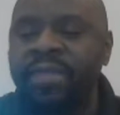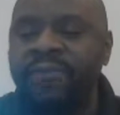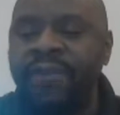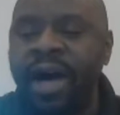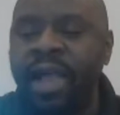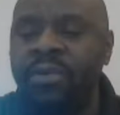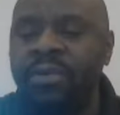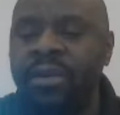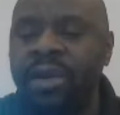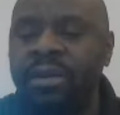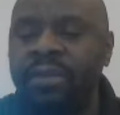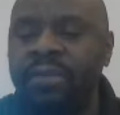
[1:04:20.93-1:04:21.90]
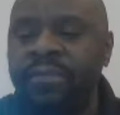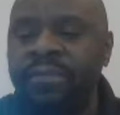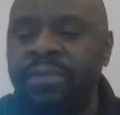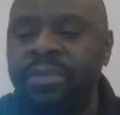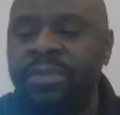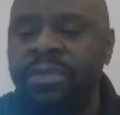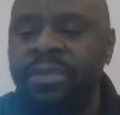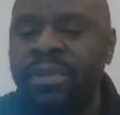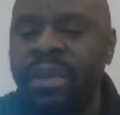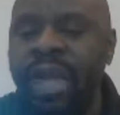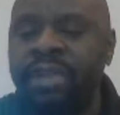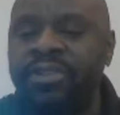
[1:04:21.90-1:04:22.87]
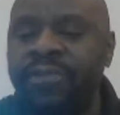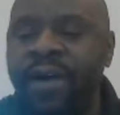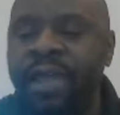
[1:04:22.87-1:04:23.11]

and the following, and